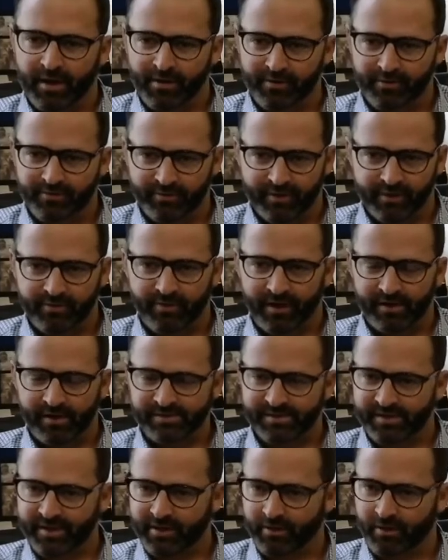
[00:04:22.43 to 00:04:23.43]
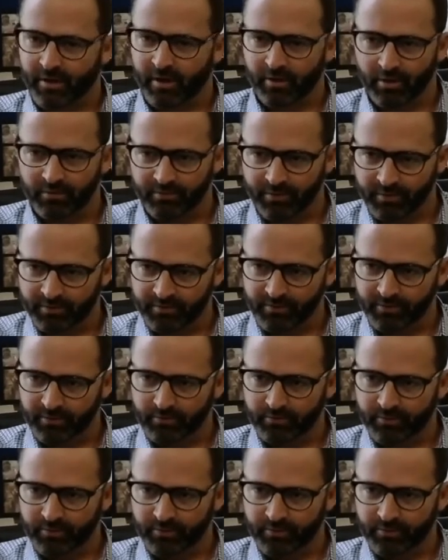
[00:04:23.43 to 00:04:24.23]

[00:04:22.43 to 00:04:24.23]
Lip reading: you see cranes in the air all over too,